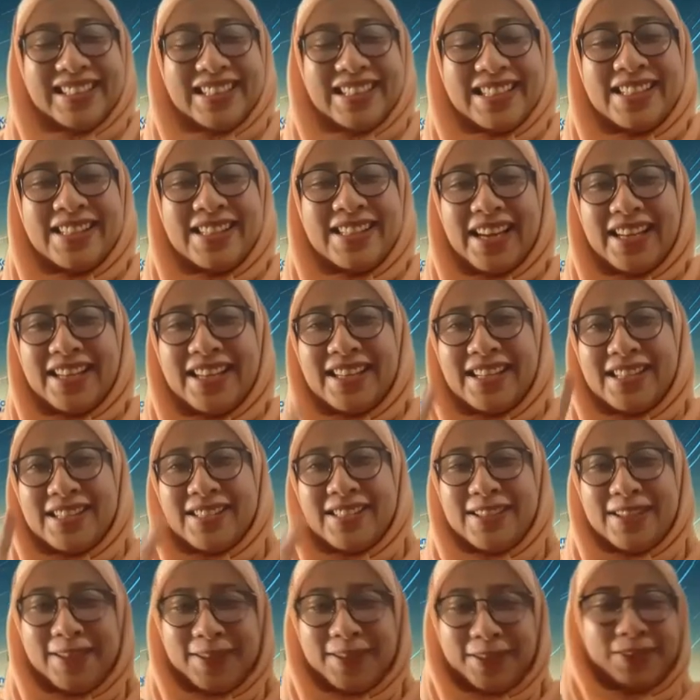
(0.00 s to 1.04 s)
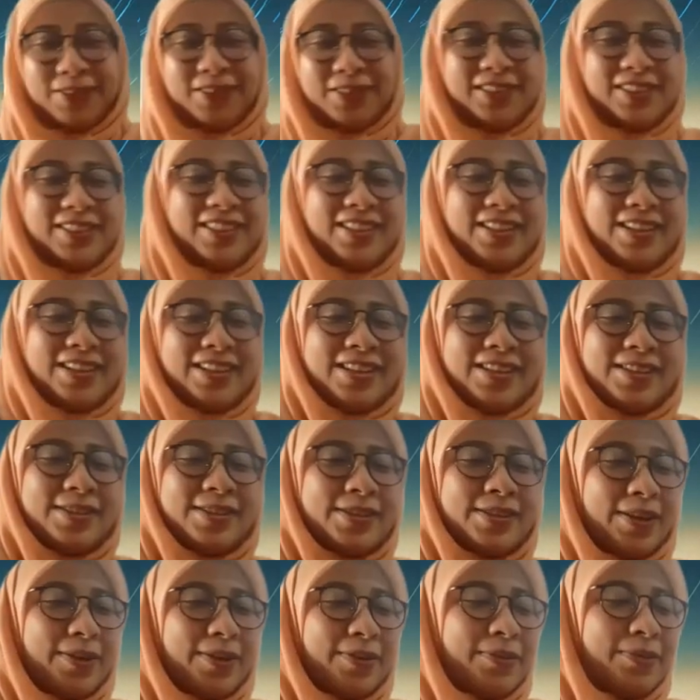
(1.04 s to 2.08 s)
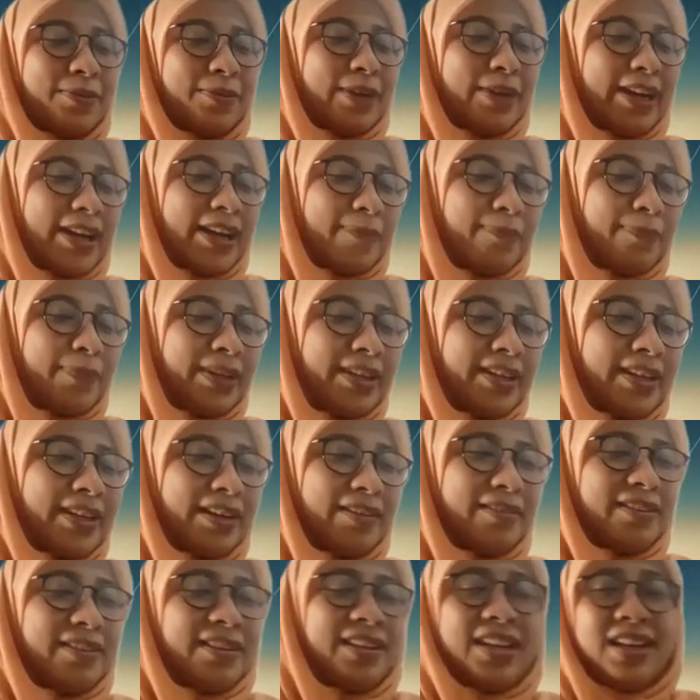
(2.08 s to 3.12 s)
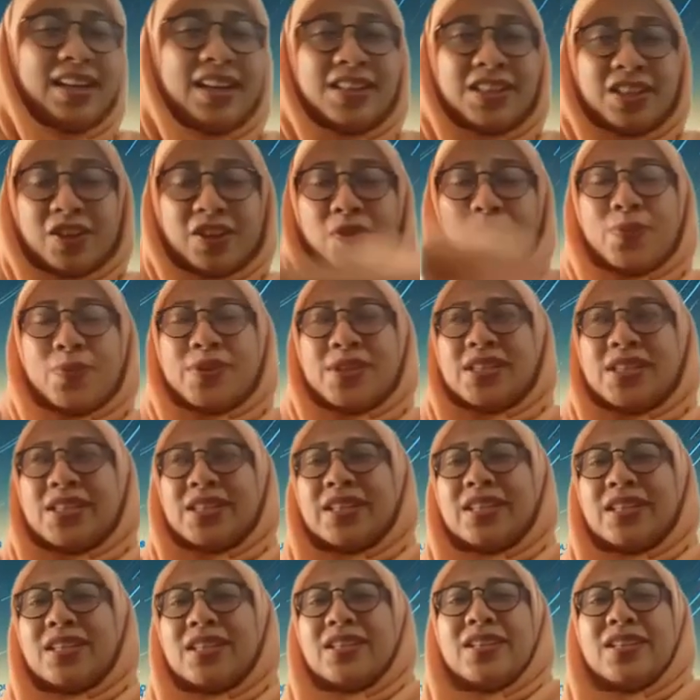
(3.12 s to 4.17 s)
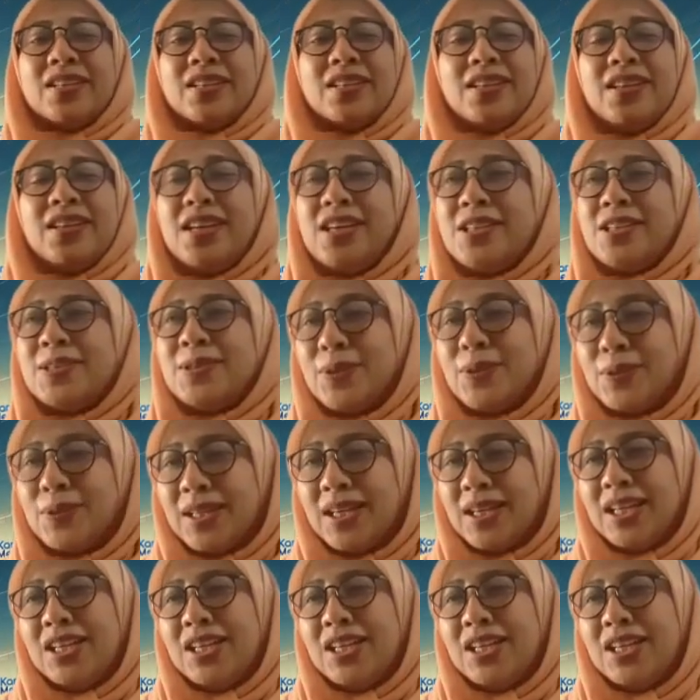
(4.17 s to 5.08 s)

Z is 0. So what happened now? The initial composition is totally